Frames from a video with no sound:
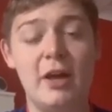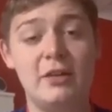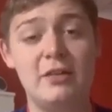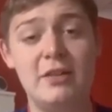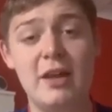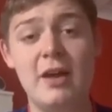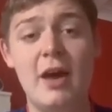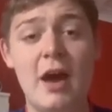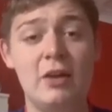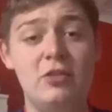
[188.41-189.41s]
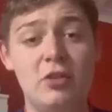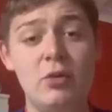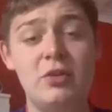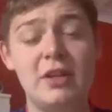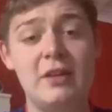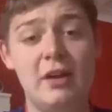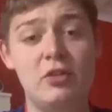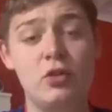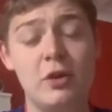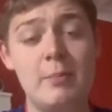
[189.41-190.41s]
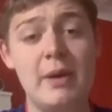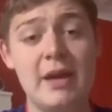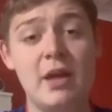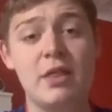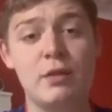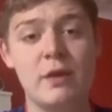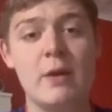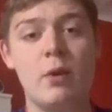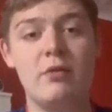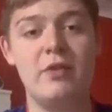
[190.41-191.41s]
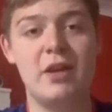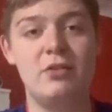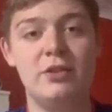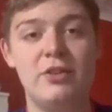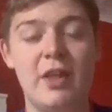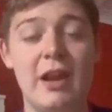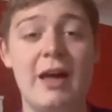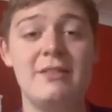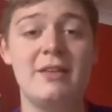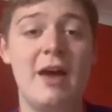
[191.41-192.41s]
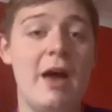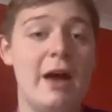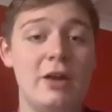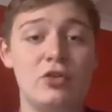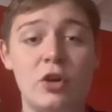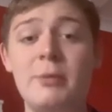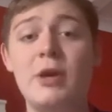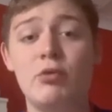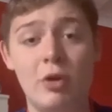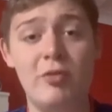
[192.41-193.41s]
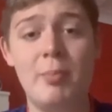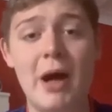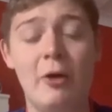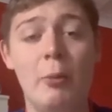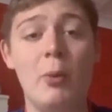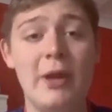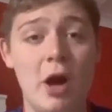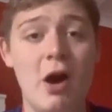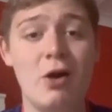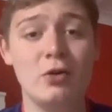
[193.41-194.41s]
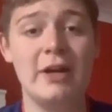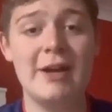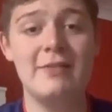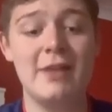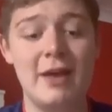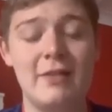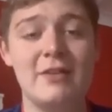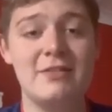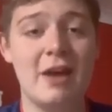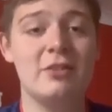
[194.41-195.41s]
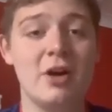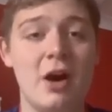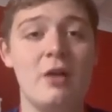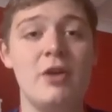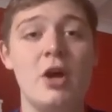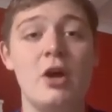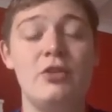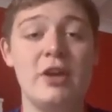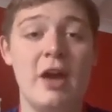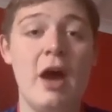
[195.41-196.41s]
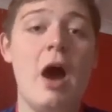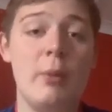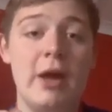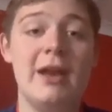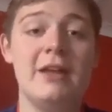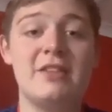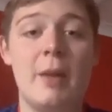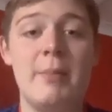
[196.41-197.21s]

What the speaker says: Today, I do think that it's going to be a 3-1 victory to the lads, and it's going to be a rough battle, but we are going to get there in the second half. So yeah, how are you? Let's get